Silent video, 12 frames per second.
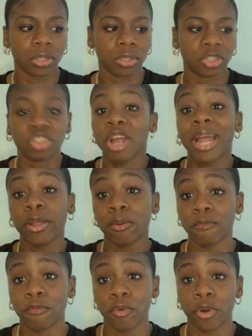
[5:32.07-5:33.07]

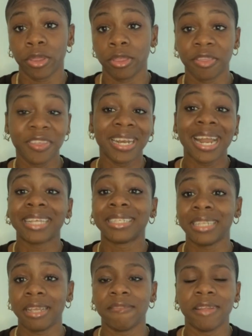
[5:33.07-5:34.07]
triumph or the thing that
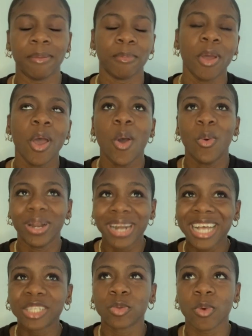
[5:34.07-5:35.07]
saved him. Well,
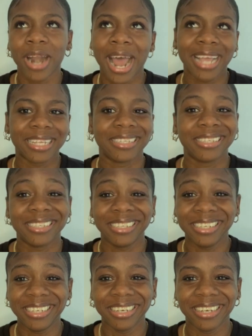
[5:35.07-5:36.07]
that's what I
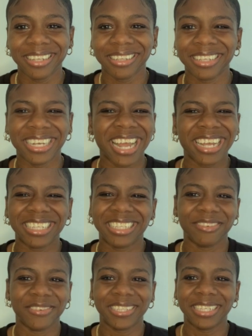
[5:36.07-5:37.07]
see the
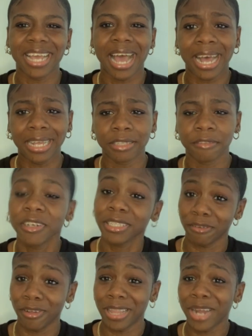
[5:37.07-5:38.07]
negativity as. First
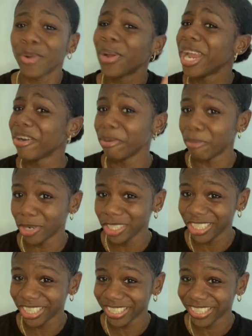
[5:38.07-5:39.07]
of all, I don't hear it
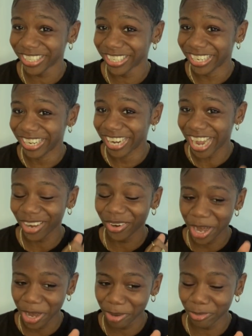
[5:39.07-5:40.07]
much. Mm. I don't
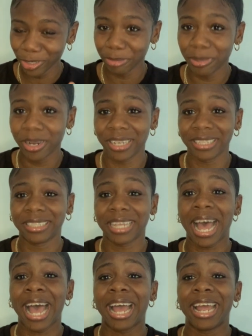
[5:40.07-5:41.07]
hear it much because
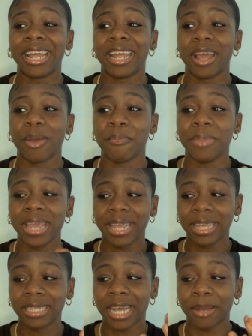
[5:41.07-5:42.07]
I make
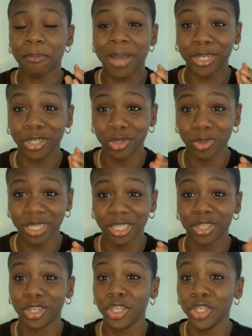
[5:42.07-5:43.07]
it my duty
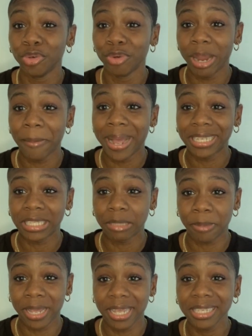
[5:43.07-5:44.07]
to curate my
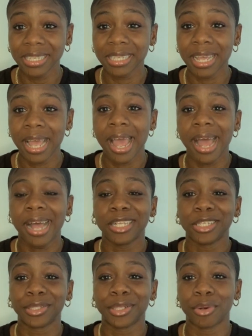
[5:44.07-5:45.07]
space
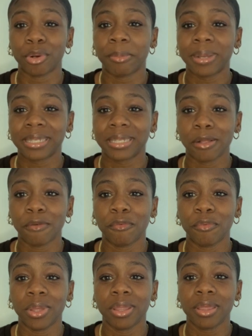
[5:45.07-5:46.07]
and surround
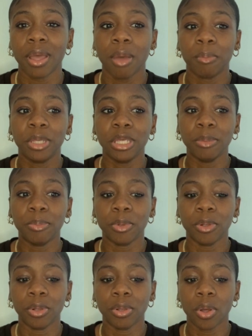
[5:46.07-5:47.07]
myself with
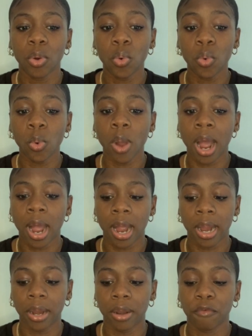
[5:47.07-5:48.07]
people who
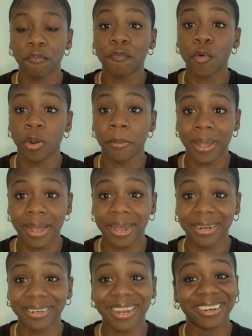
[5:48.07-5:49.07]
are for
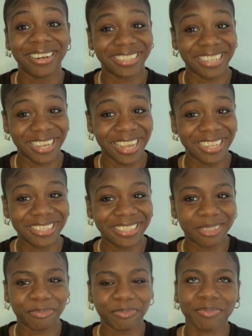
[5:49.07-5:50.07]
Megan and not against.
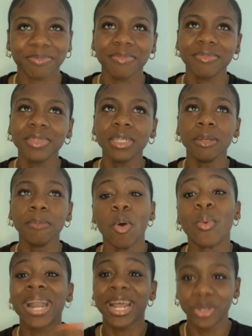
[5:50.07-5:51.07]

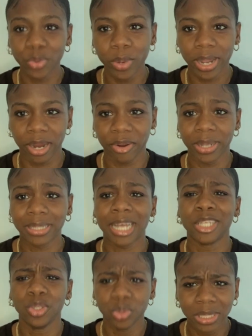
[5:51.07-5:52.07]
But when I do hear it,
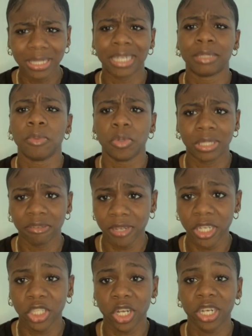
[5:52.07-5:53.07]
I use it as
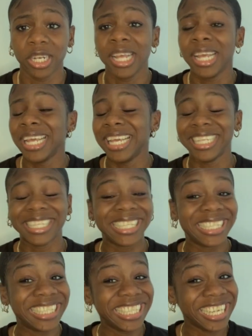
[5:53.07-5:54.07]
motivation. It
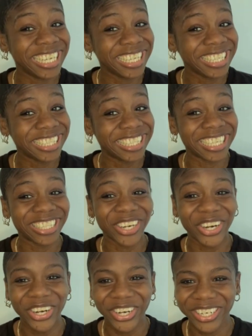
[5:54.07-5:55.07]
stings, it
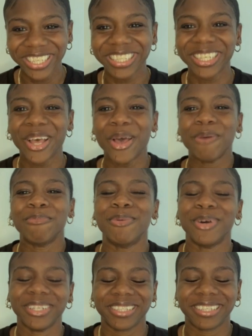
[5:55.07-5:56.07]
hurts,
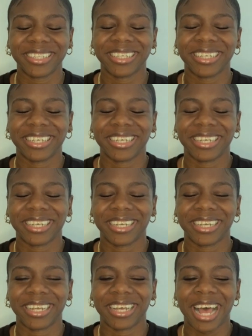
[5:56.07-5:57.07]
but
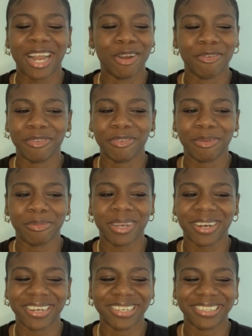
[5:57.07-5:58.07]
I love it
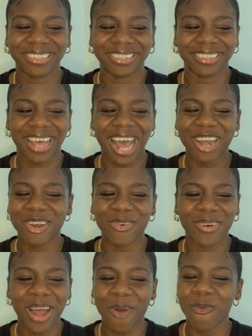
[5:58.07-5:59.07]
because I
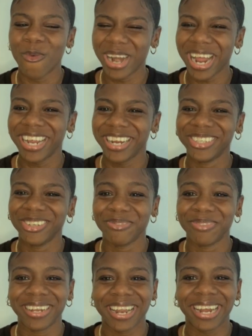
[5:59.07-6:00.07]
know that when I hear
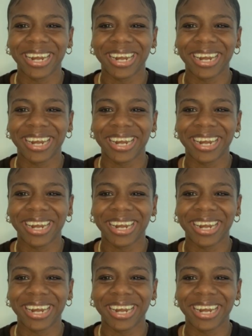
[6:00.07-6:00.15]
something like